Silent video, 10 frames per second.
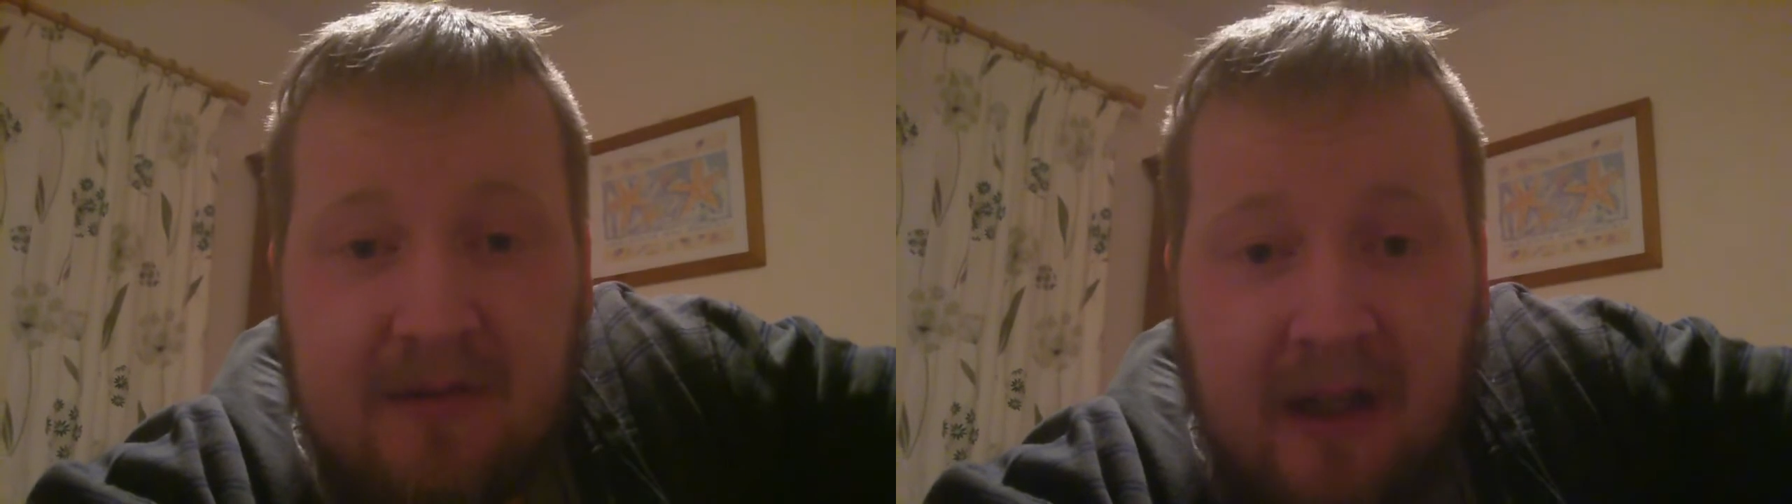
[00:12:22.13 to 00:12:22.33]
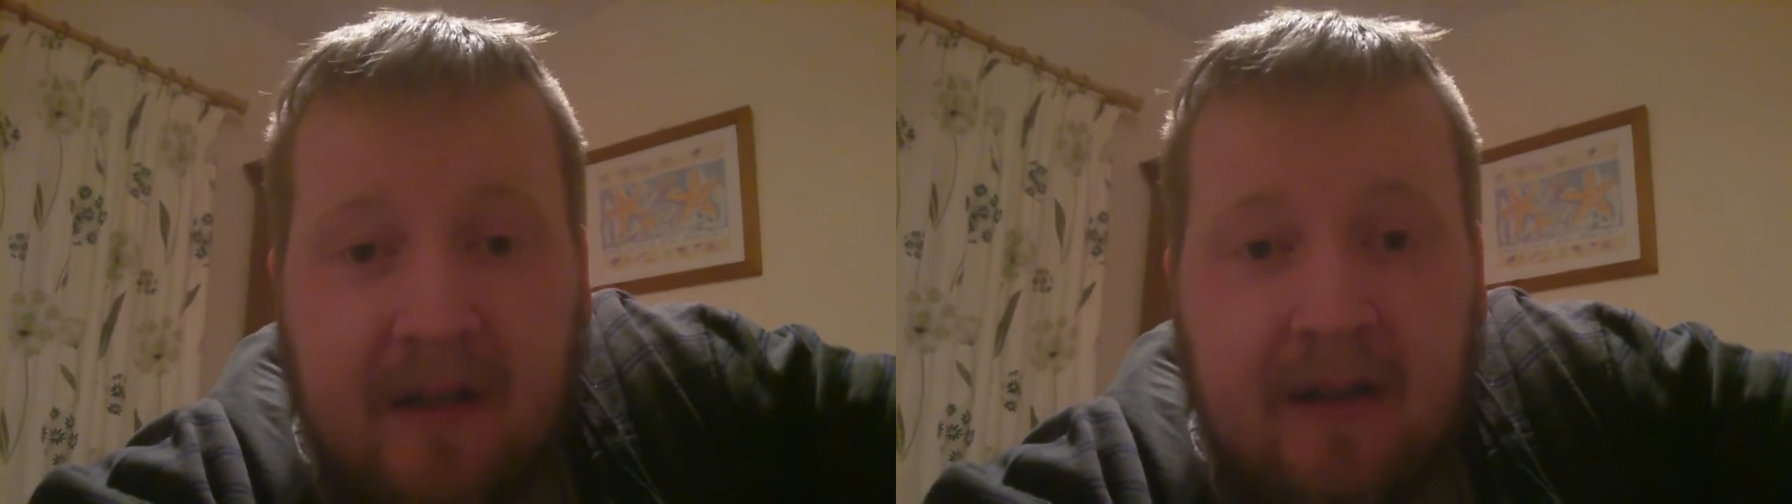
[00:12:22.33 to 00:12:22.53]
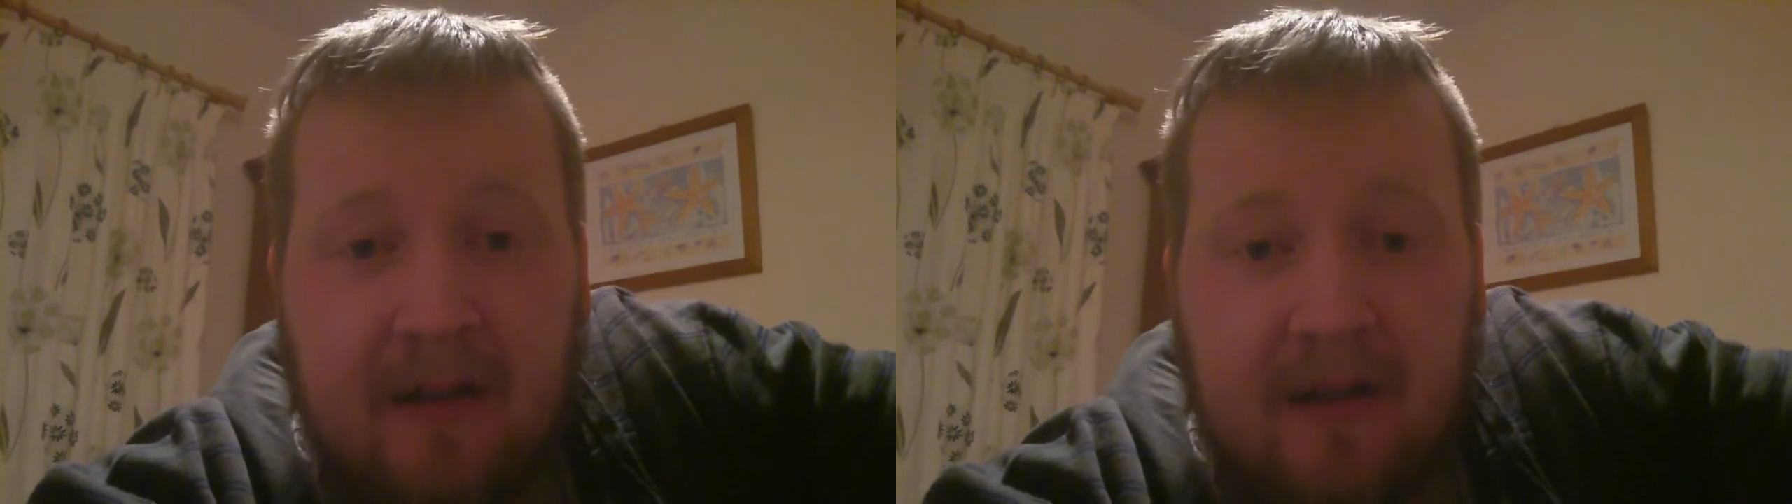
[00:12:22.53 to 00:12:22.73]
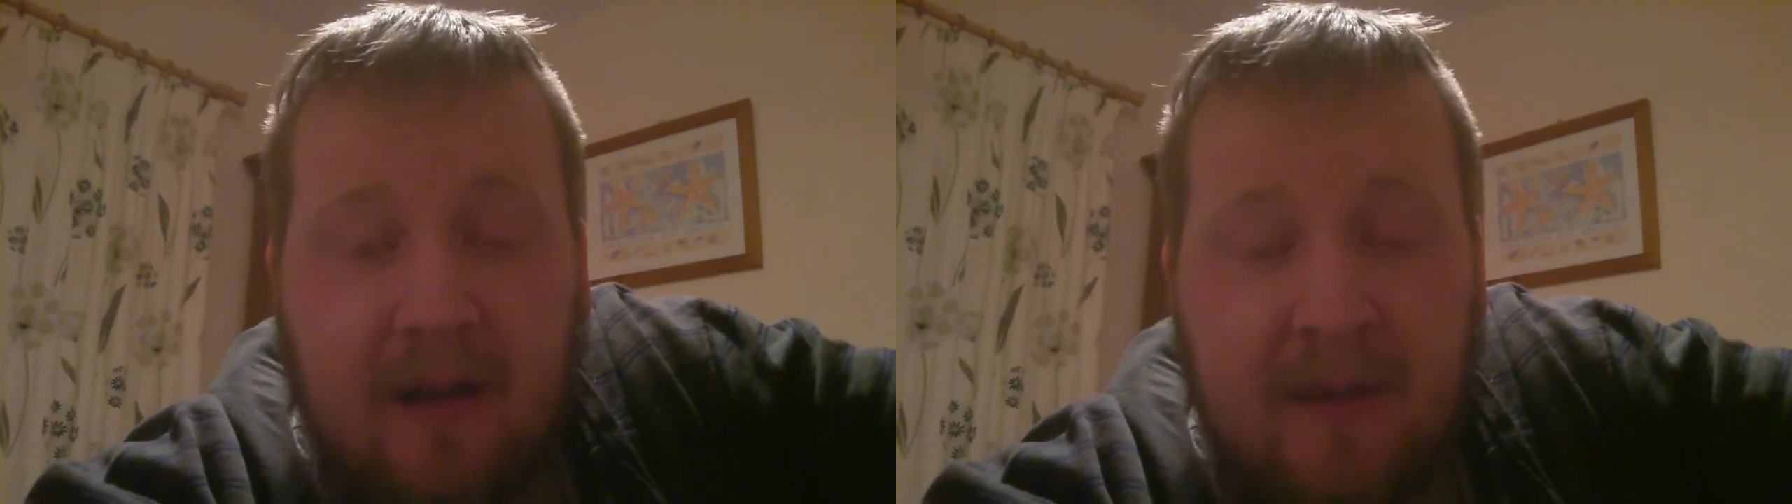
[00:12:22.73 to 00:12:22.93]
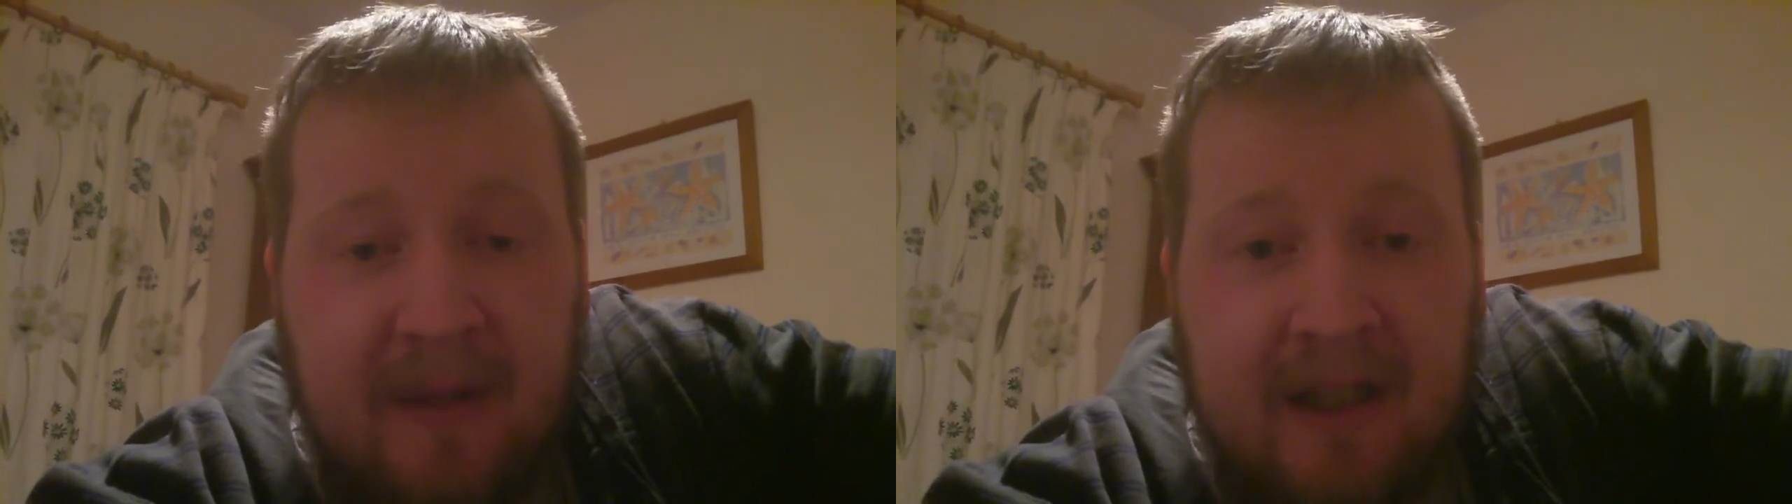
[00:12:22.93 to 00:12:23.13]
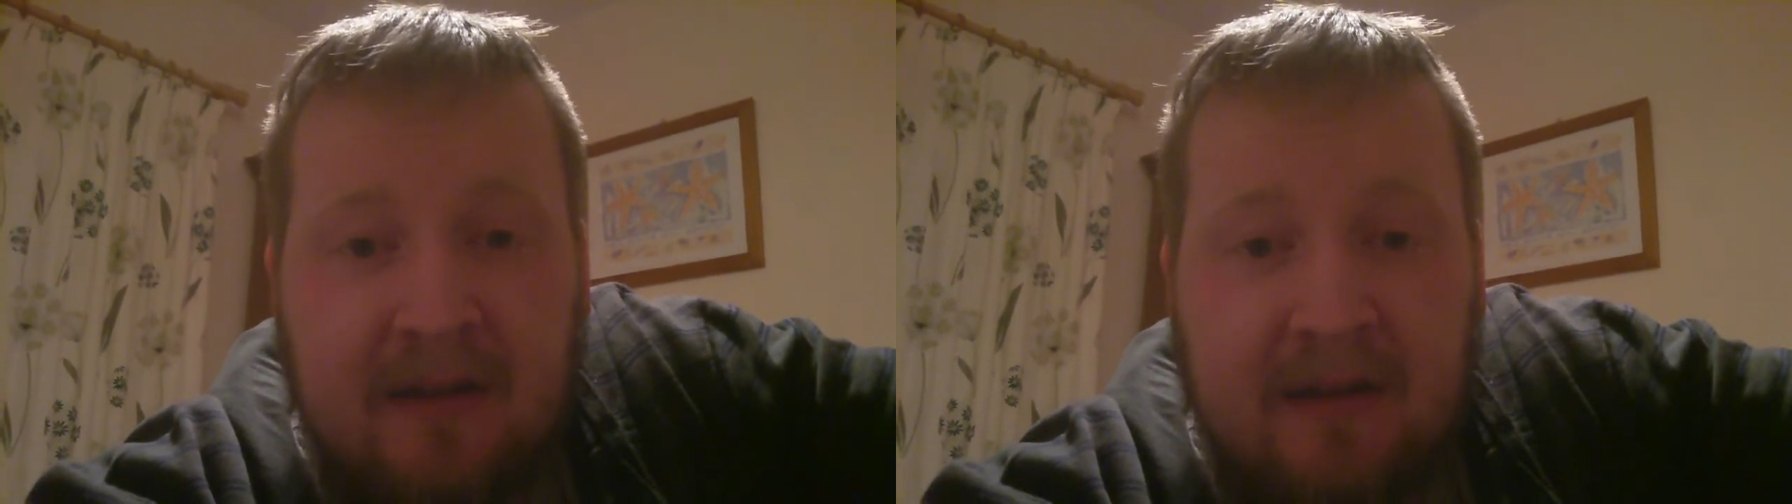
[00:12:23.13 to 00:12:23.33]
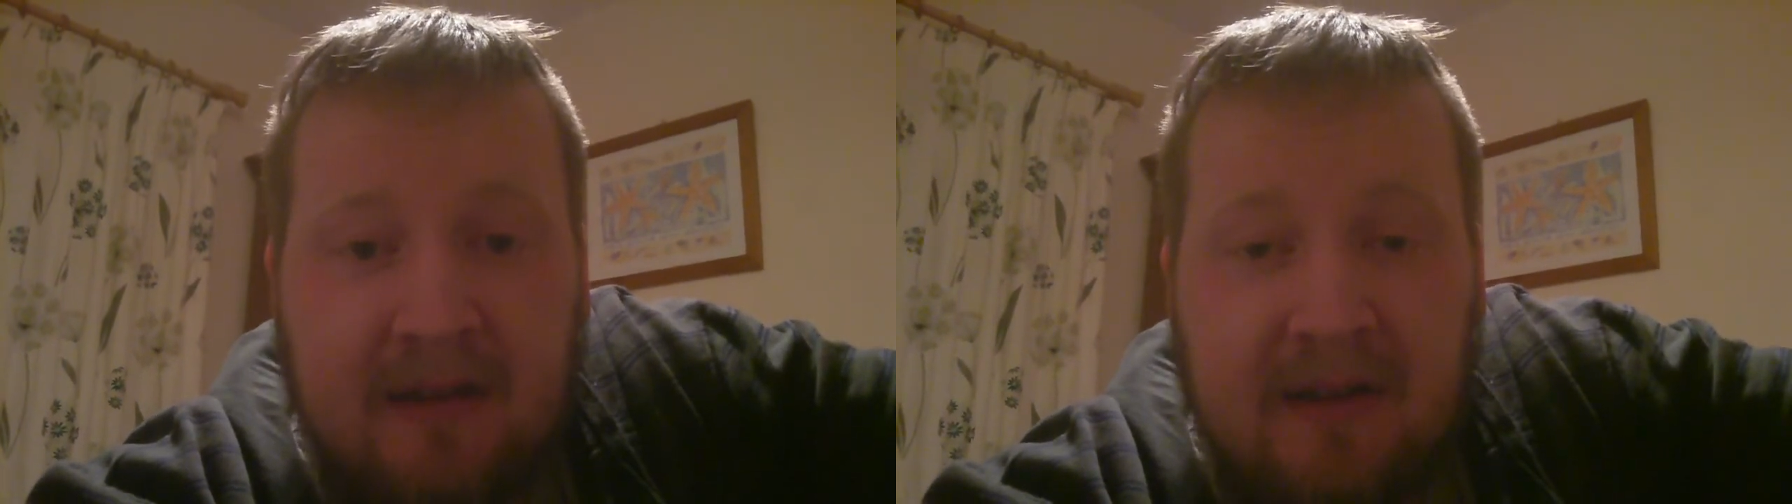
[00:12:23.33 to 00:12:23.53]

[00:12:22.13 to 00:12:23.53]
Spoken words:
sitting here on my bed,